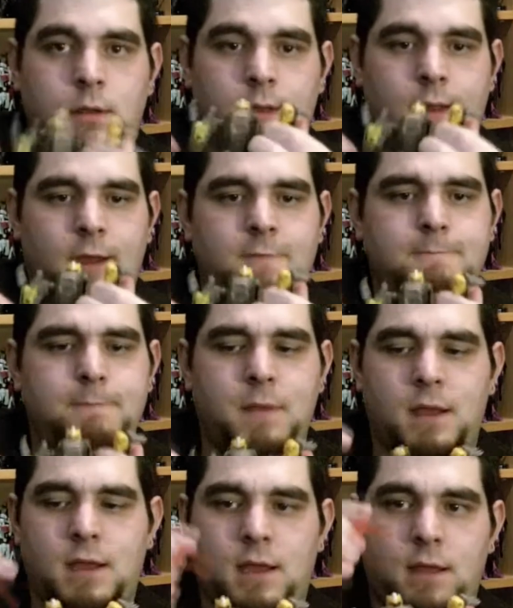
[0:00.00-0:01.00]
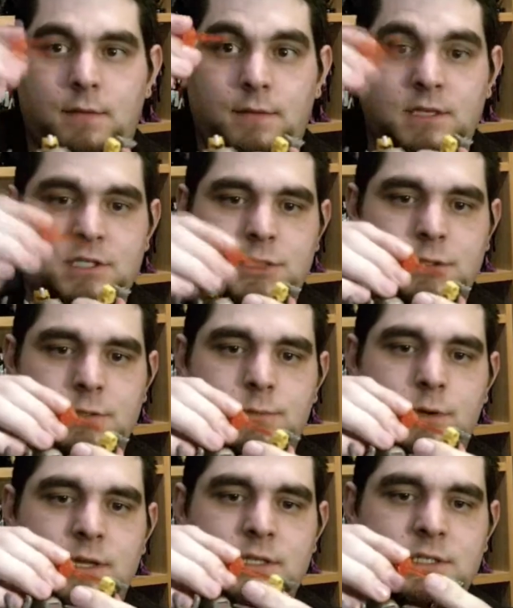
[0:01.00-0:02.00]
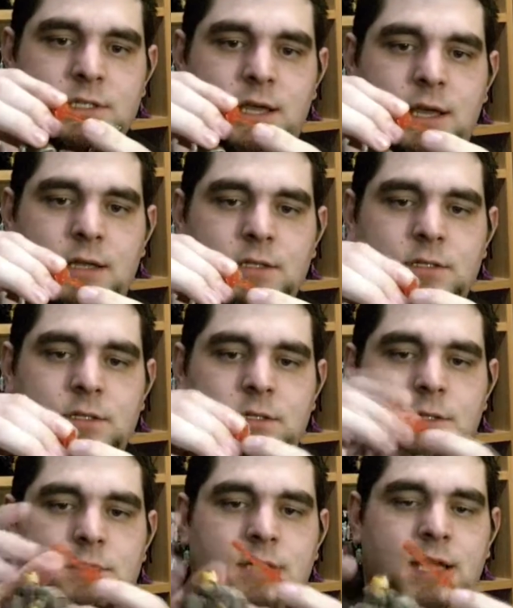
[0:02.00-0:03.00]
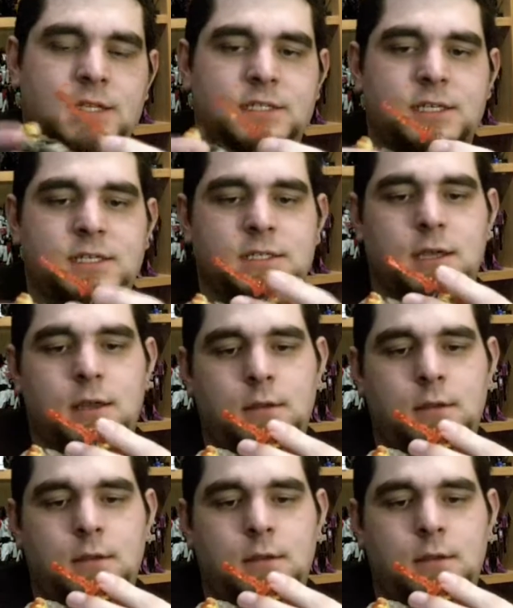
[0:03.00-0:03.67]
There you go. This you can put into the hand and use it as his